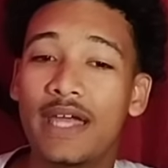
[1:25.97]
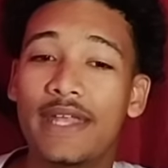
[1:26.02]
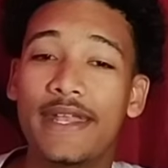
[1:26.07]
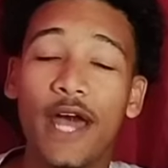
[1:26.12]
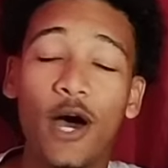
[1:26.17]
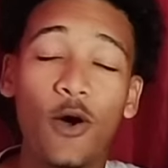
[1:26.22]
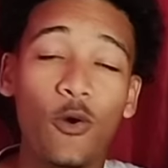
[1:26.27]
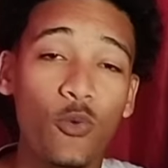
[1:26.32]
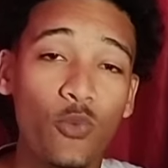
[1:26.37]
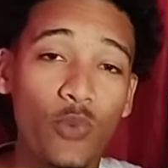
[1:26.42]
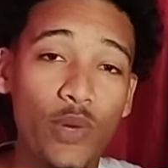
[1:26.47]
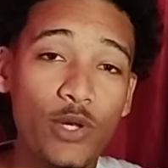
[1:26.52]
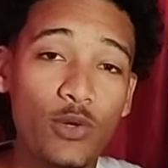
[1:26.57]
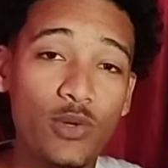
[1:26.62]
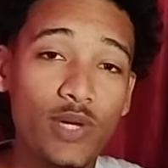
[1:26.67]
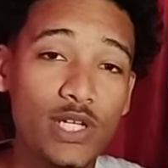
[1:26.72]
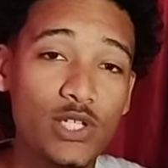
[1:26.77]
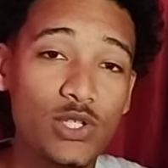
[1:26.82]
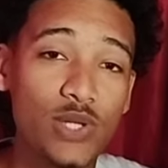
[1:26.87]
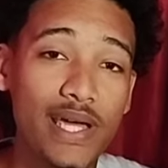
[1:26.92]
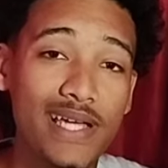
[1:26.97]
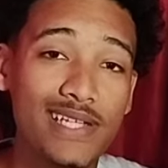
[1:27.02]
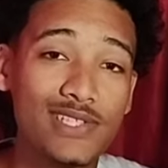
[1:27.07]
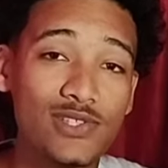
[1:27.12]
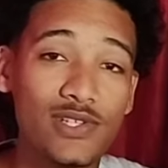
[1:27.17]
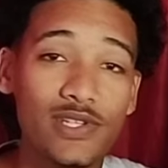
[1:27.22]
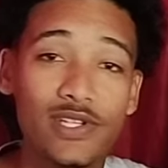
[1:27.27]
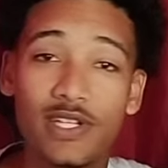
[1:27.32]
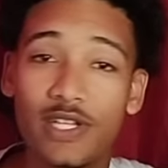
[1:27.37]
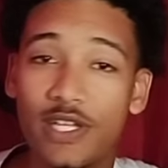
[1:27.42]
Now, when you get your
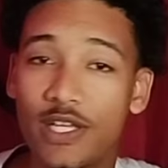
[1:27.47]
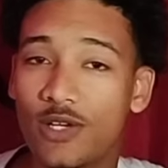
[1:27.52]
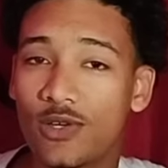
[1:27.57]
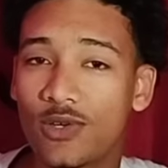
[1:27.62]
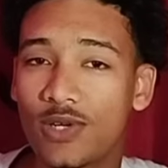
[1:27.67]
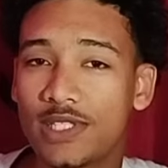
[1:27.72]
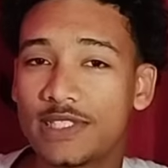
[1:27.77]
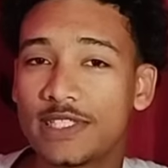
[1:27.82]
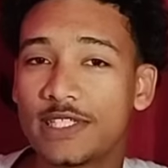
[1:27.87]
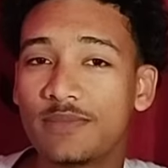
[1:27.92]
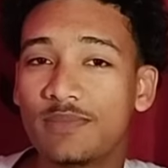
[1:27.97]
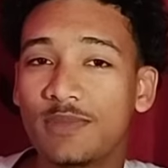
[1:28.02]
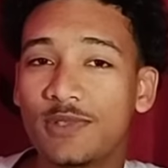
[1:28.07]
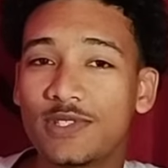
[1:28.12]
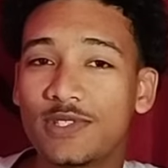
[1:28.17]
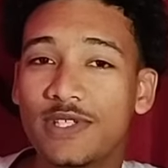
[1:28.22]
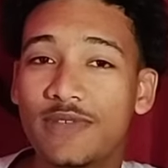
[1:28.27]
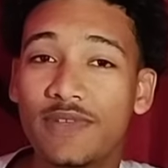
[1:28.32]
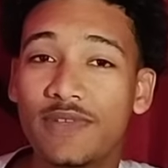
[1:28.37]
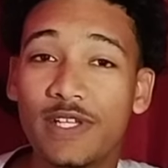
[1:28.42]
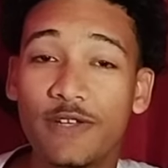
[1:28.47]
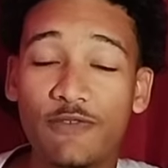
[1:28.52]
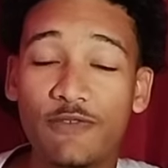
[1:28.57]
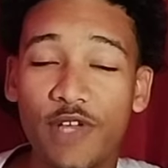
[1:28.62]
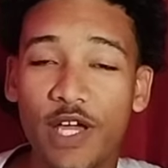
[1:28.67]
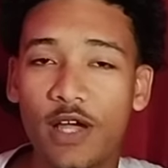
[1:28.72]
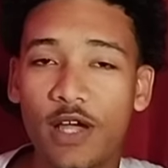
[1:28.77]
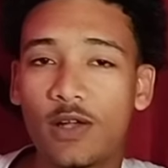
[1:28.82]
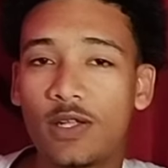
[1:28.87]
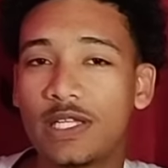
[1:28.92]
hands on it in Gran Turismo 7, the
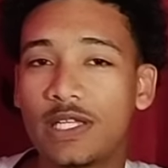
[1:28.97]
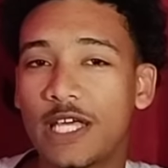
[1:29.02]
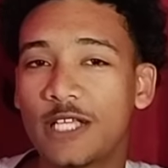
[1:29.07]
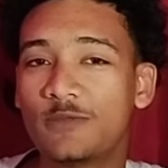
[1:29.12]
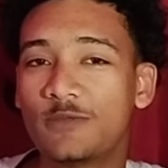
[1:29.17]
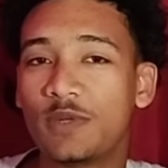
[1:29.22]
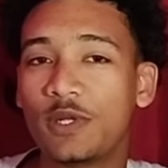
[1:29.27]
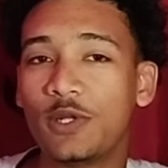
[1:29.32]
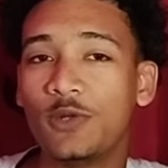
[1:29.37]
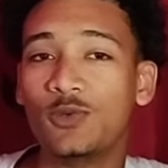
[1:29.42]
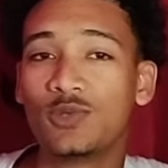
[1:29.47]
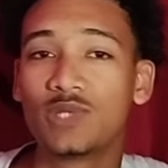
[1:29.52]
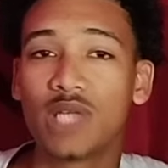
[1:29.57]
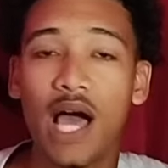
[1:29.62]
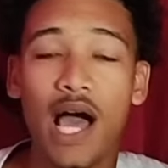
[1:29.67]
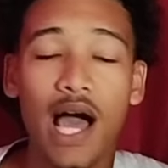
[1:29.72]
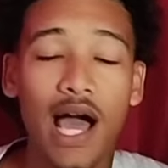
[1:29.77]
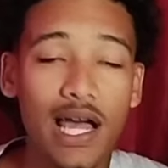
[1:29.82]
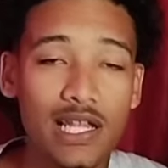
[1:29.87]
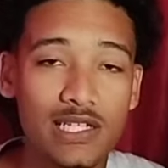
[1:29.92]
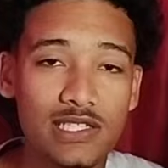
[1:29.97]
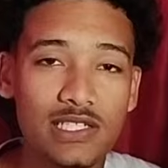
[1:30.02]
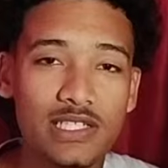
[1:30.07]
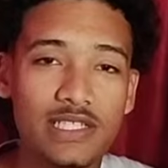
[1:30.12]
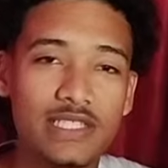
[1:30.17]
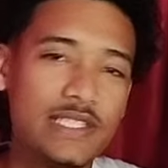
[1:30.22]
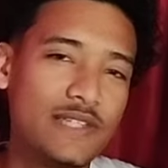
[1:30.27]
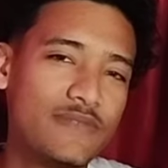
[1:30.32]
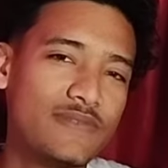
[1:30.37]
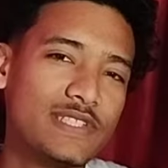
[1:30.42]
vehicle does produce
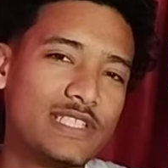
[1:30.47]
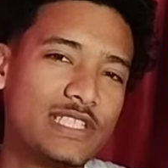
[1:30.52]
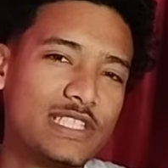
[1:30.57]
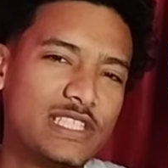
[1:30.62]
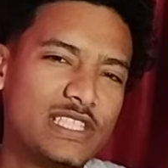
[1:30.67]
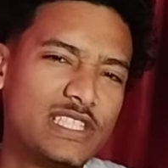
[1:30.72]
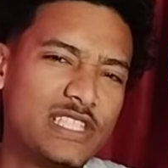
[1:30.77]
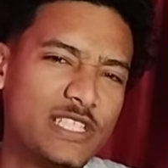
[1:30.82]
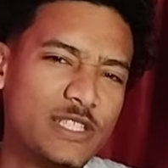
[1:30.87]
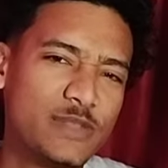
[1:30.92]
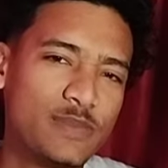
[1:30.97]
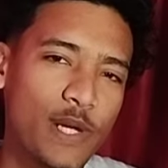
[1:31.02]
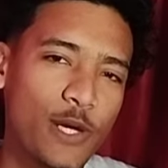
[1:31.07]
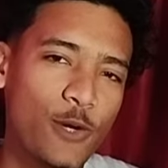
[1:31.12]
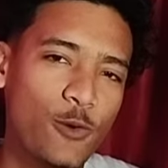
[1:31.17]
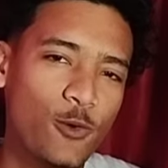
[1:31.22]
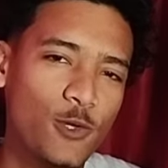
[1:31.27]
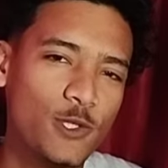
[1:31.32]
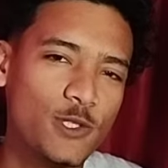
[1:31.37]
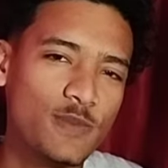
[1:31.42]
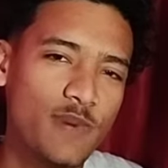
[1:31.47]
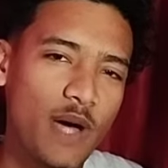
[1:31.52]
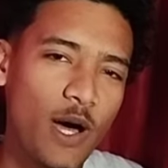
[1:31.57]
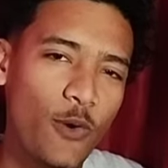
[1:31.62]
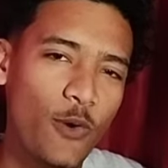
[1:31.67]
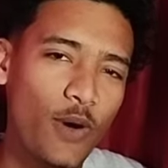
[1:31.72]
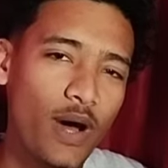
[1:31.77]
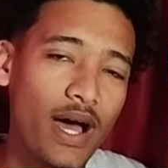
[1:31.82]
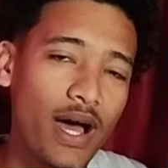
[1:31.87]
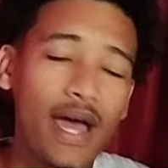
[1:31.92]
176 brake
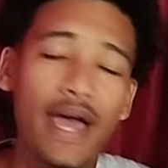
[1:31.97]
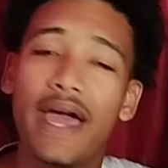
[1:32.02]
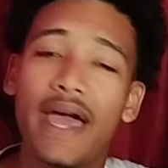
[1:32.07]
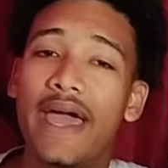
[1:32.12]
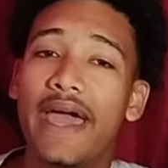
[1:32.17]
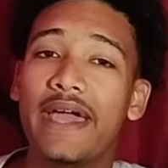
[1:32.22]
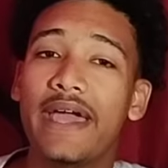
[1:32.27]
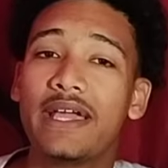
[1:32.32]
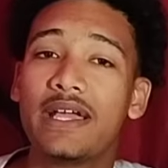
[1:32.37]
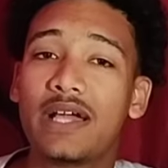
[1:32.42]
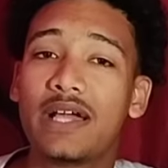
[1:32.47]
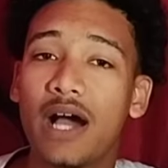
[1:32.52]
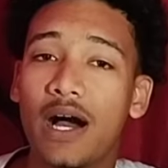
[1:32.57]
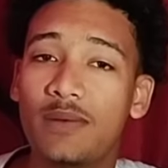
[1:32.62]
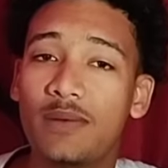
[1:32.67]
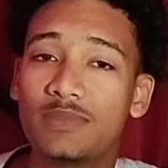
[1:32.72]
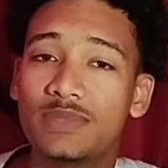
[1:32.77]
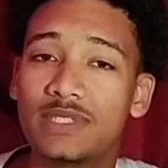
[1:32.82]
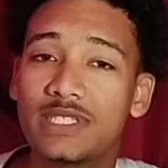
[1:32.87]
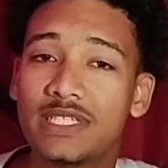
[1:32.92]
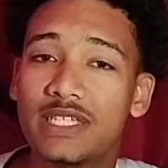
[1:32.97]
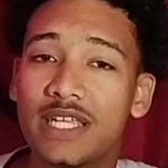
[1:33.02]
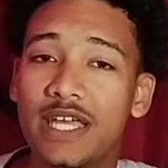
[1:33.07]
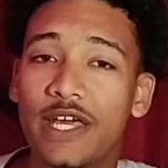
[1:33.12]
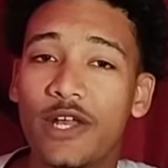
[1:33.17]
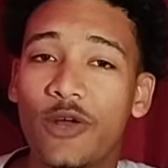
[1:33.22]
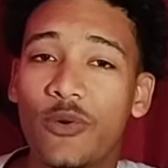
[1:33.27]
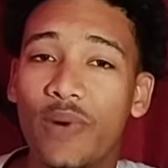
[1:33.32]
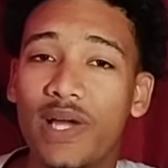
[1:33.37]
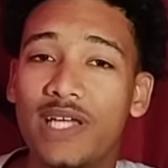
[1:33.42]
horsepower and comes in
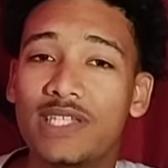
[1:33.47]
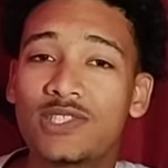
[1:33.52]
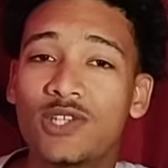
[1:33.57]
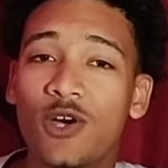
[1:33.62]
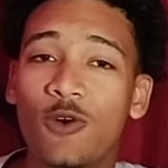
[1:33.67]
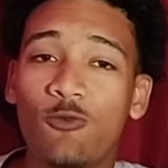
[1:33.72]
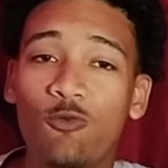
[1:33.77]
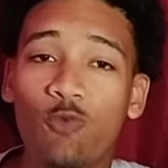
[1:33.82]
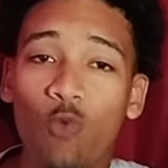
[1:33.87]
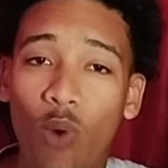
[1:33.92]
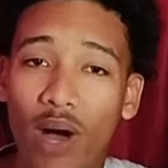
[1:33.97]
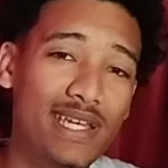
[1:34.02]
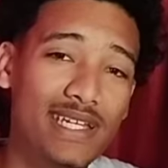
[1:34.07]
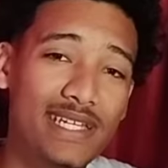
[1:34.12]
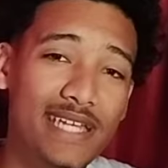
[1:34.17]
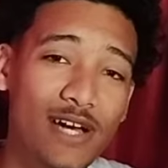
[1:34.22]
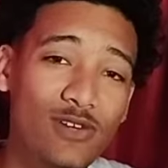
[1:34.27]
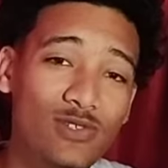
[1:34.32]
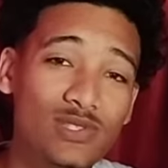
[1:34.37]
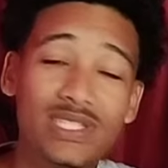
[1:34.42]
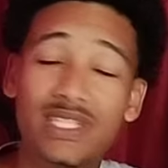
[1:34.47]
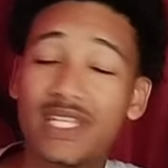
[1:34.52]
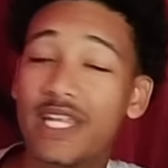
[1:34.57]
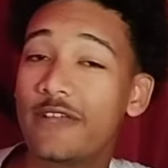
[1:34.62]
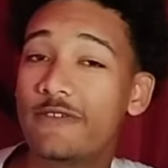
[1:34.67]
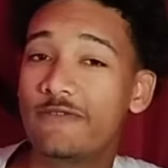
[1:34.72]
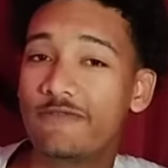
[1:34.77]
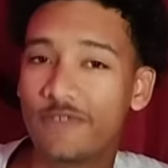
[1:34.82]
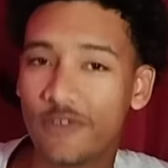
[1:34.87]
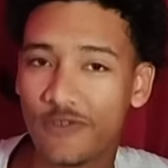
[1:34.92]
at a weight of
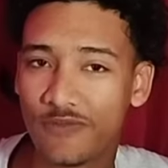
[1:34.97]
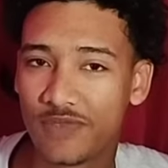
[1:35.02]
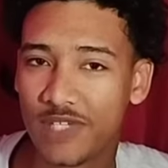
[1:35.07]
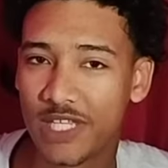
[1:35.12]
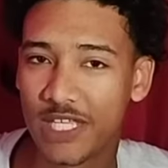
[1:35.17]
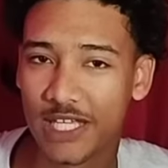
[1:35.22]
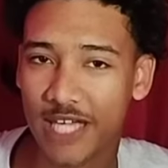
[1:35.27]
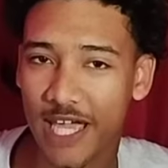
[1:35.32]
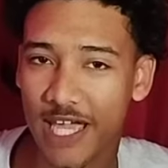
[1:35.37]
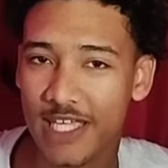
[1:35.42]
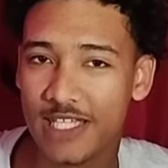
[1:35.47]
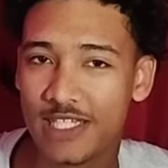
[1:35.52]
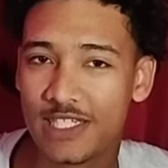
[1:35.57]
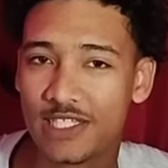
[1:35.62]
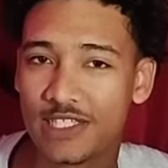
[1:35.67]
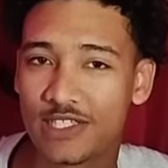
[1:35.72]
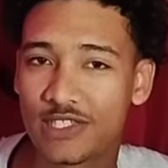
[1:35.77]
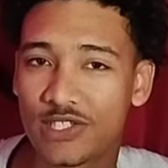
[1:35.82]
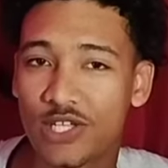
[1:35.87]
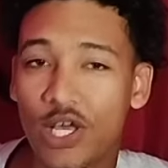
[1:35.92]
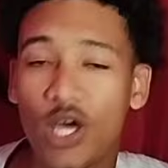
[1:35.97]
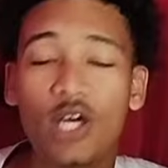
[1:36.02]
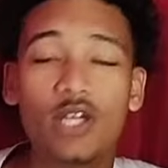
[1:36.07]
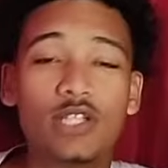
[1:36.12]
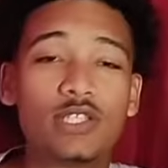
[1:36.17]
1050 kgs.